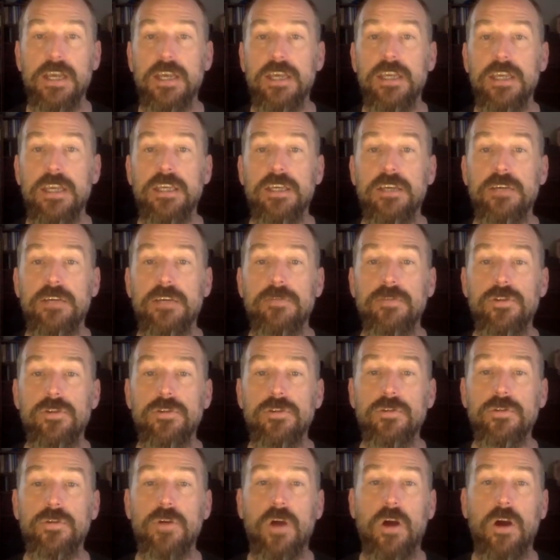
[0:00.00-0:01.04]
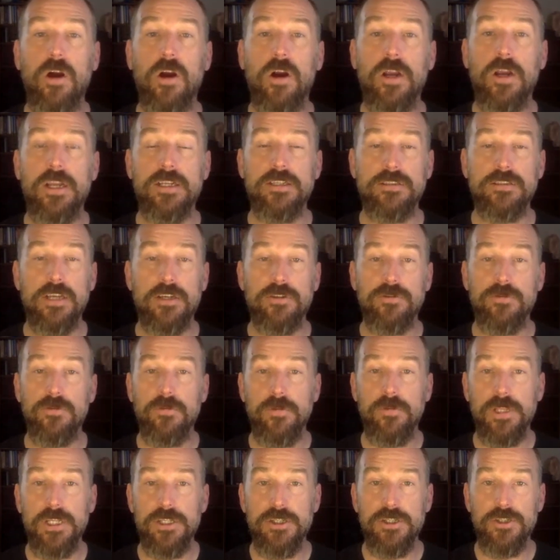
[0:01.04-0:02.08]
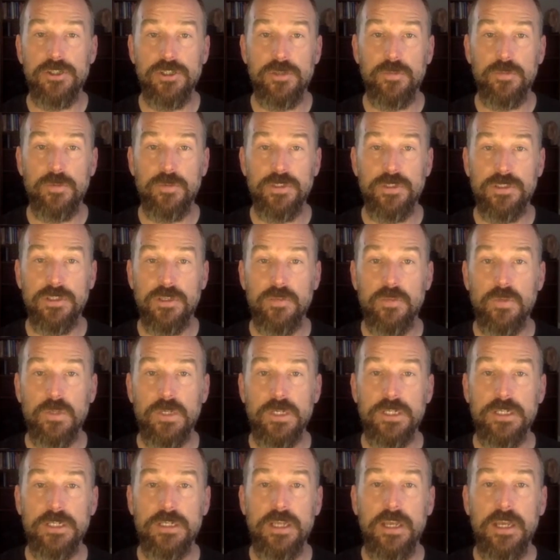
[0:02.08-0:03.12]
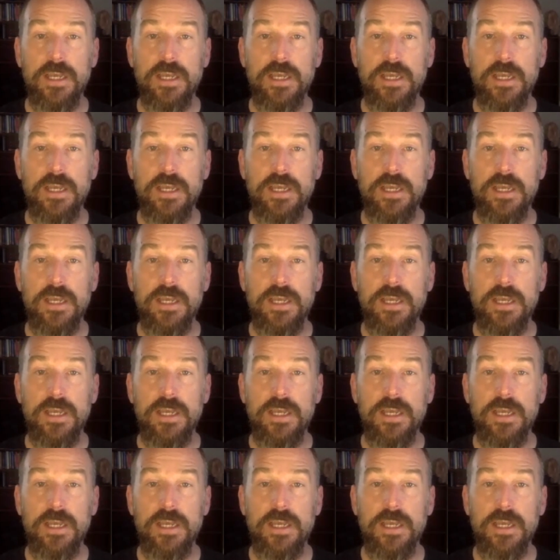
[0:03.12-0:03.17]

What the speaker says: if you are in a sexual relationship with someone